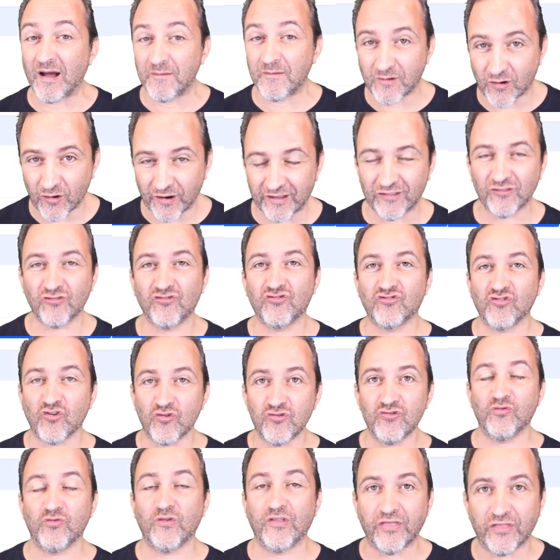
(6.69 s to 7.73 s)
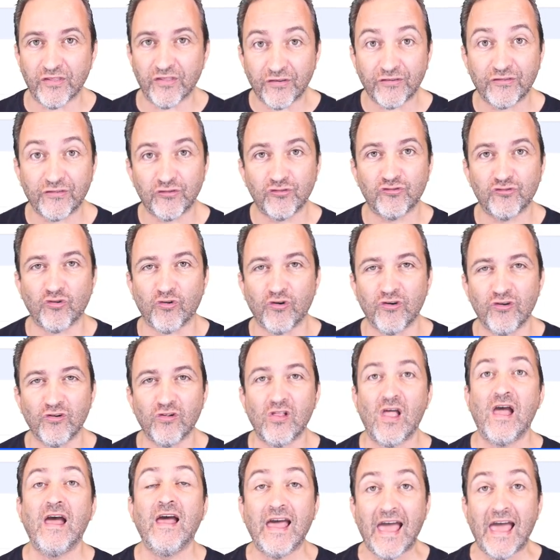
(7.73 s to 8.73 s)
I'm going to show you in this tutorial